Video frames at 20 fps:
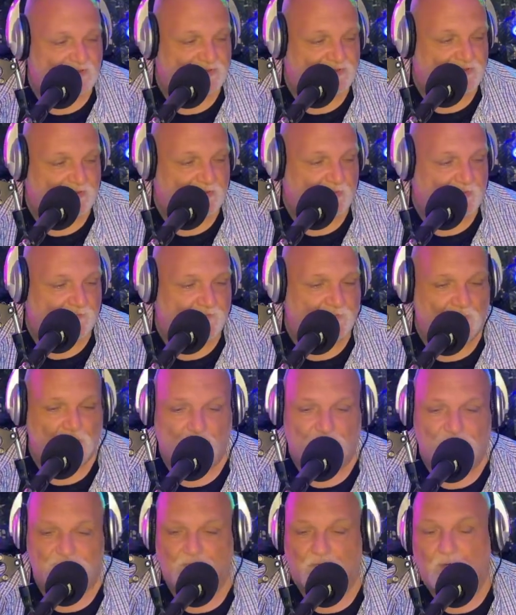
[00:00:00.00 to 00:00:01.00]
doing,
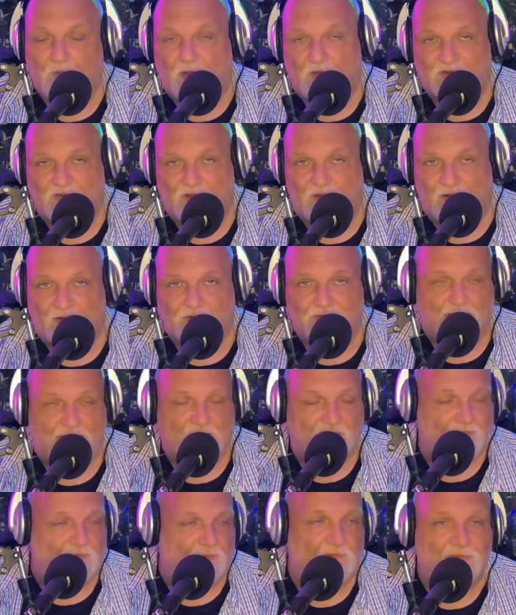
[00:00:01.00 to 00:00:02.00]
which requires a lot of
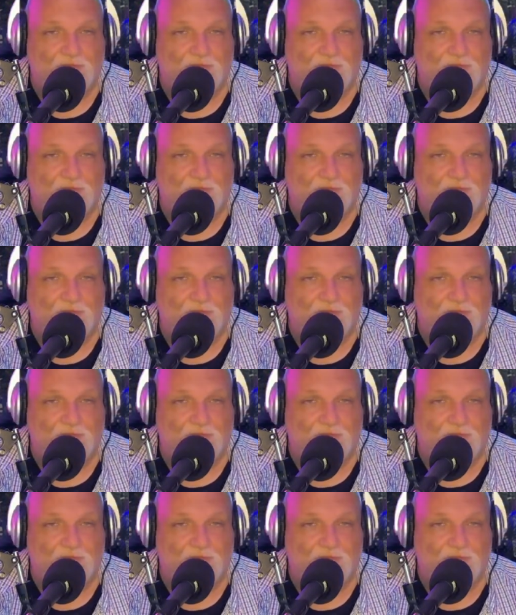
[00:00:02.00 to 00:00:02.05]
travel.